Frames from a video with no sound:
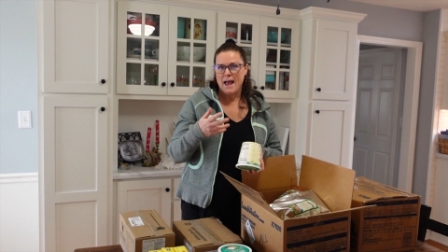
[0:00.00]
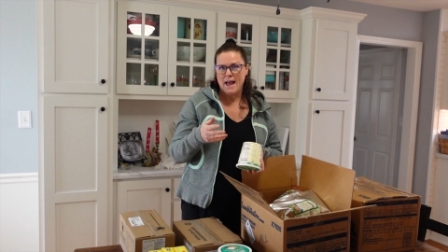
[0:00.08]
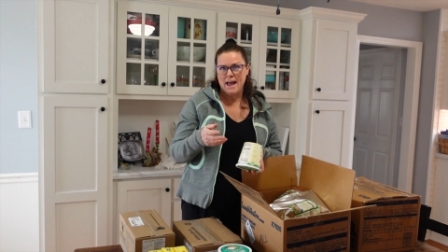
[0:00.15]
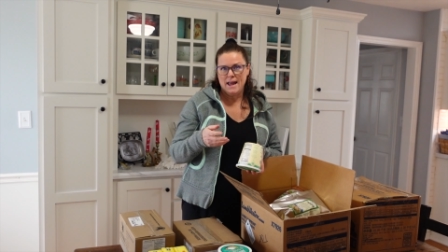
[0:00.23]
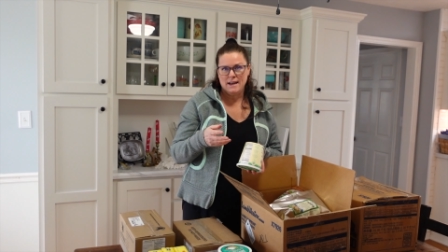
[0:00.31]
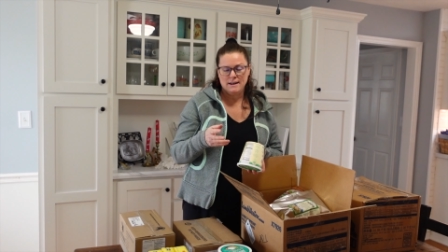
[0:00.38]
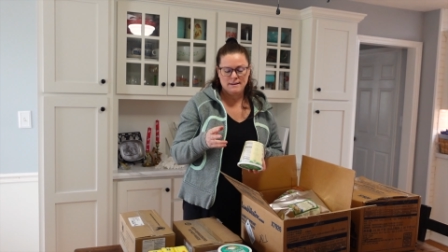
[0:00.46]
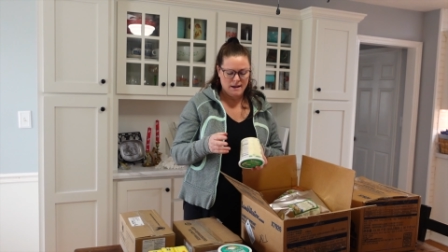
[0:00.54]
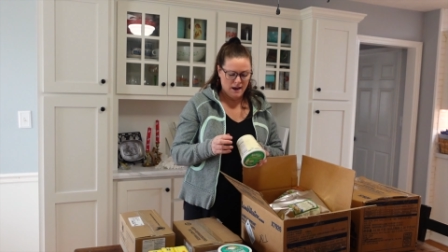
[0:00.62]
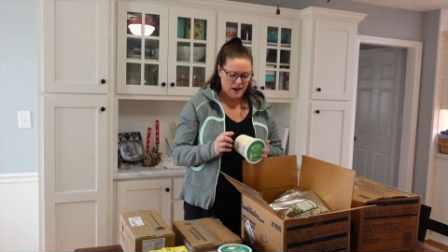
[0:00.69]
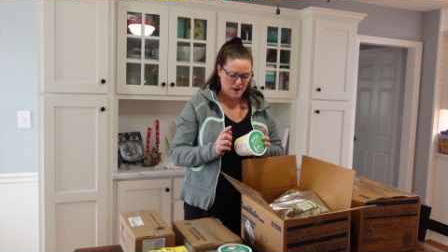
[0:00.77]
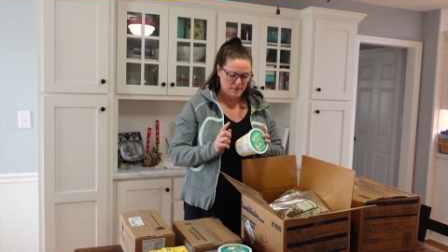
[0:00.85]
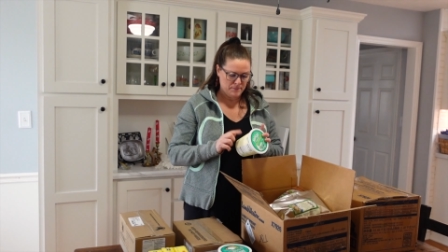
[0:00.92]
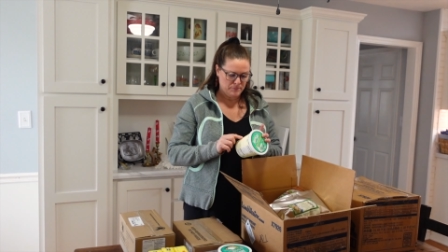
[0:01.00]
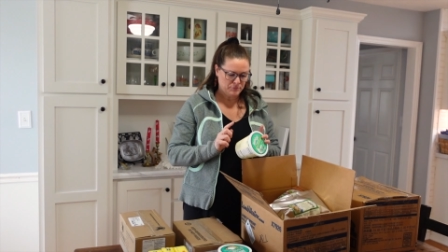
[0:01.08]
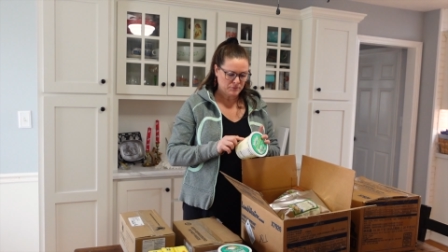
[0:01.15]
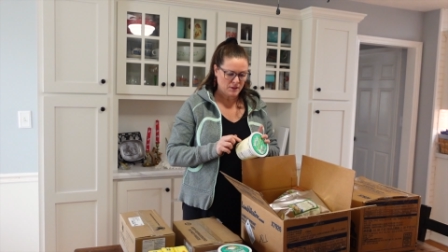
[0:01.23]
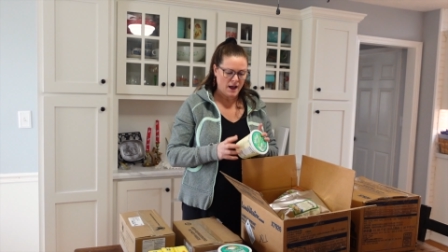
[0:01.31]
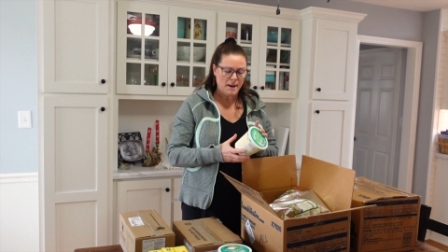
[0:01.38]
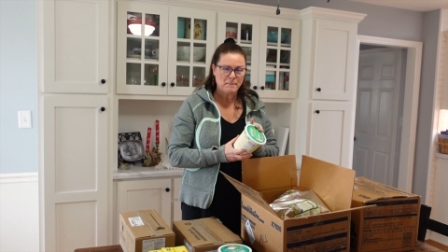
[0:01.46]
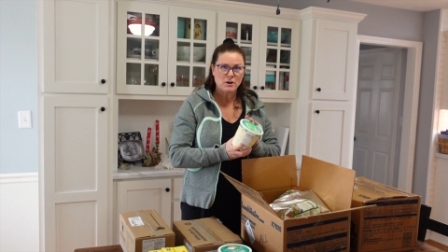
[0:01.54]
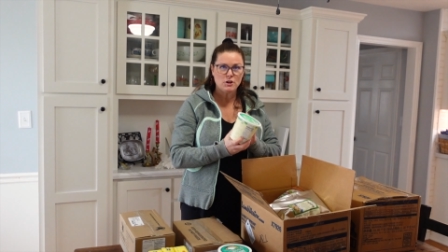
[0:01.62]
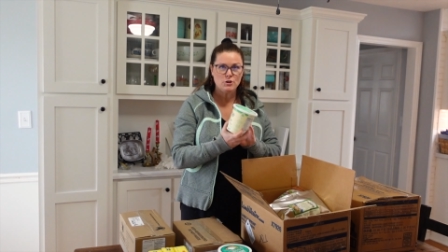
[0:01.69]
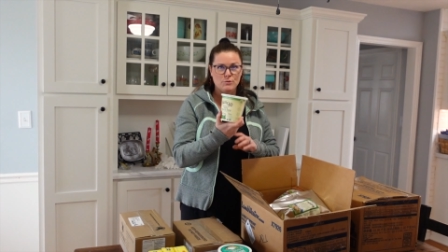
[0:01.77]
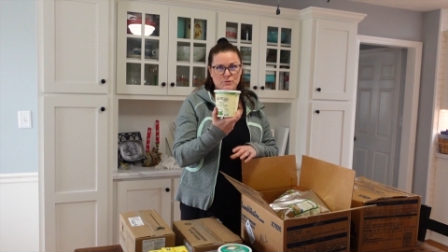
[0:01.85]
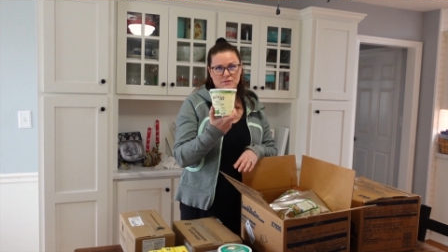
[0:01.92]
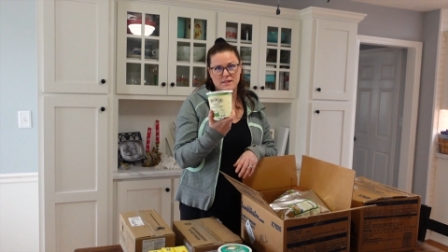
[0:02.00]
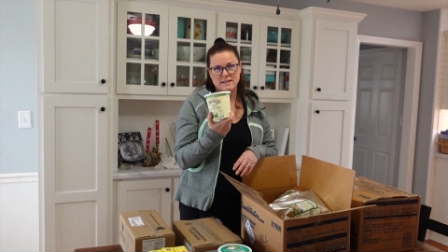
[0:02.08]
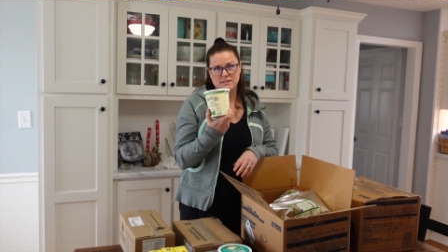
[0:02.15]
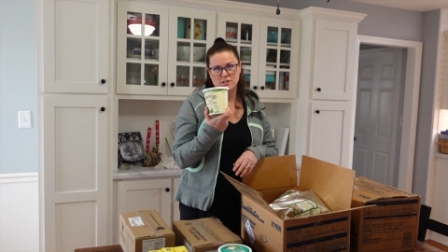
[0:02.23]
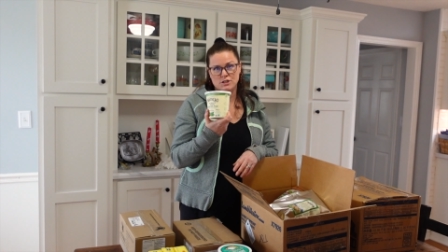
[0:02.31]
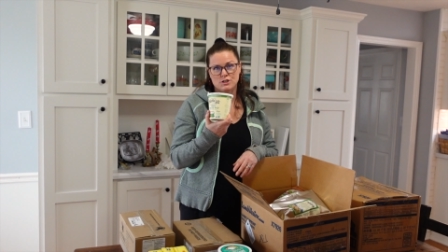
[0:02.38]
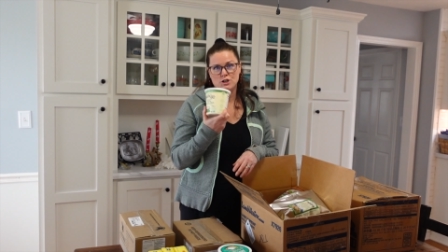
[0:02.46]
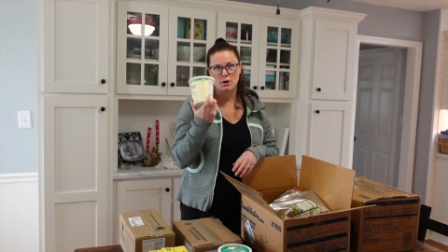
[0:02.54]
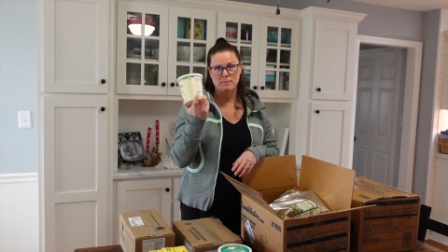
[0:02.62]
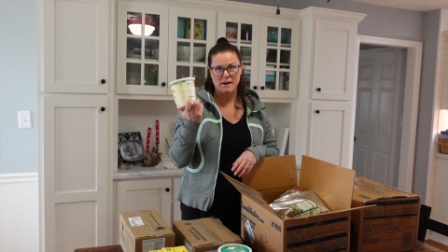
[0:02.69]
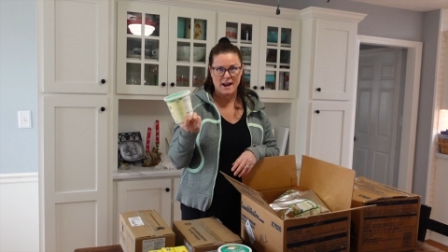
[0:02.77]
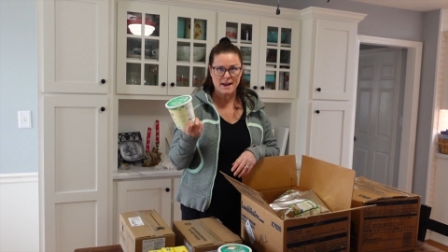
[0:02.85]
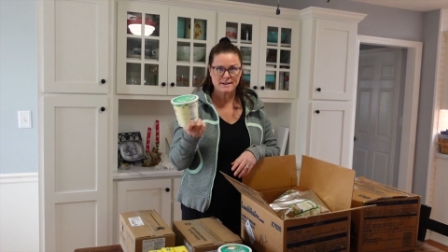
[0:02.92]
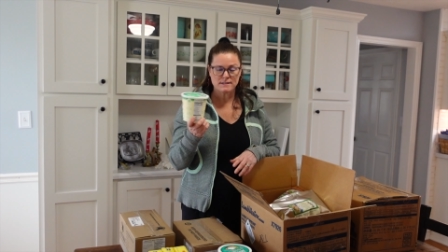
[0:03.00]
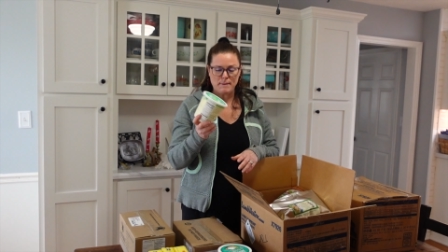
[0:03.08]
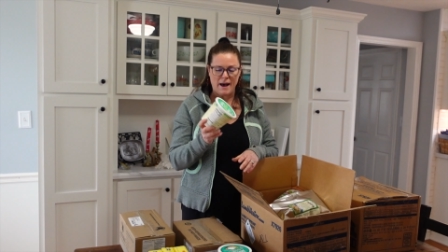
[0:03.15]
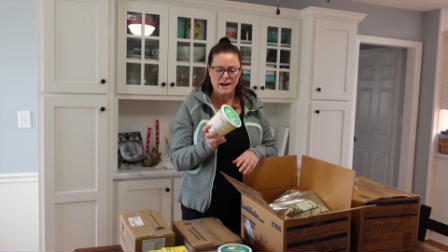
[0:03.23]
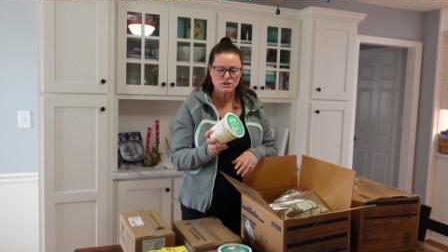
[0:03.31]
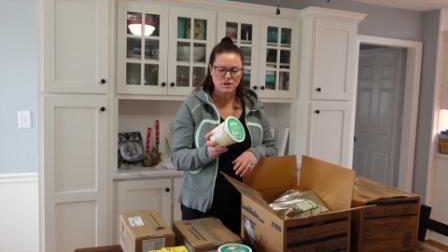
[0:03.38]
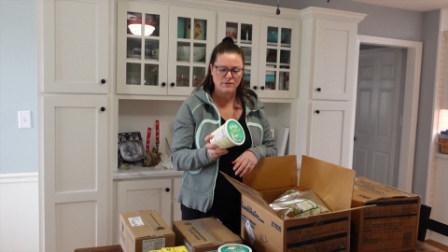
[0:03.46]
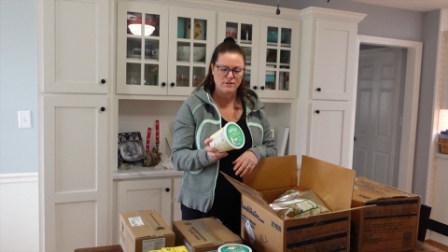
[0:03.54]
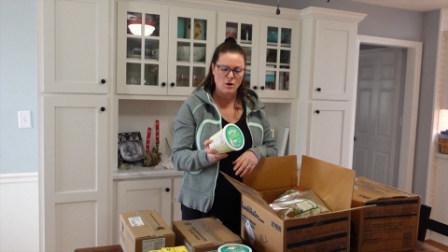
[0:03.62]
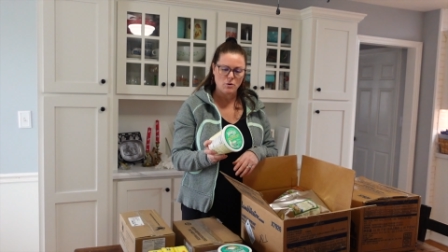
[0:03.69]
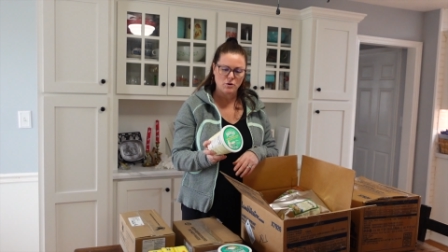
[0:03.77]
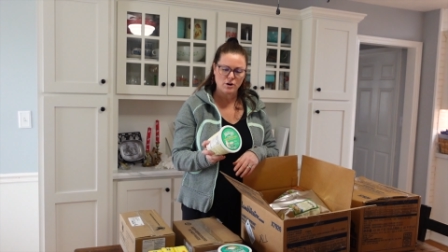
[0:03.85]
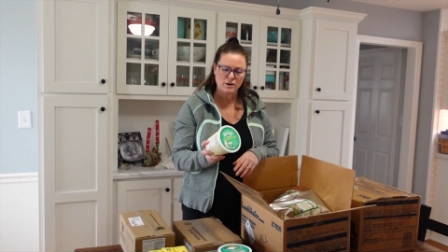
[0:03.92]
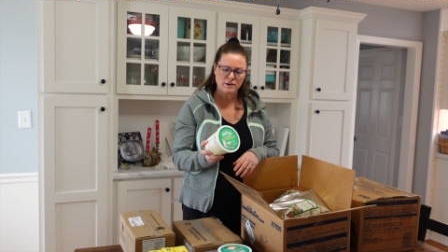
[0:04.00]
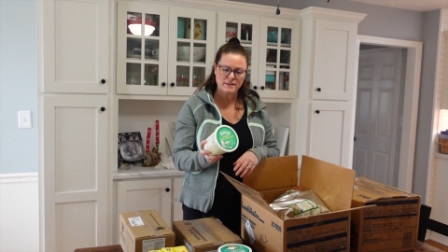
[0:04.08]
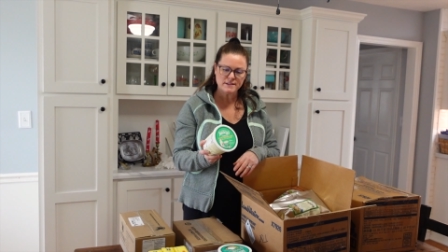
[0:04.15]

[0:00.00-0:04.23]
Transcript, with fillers: and I'm going to use this to start my next batch of yogurt.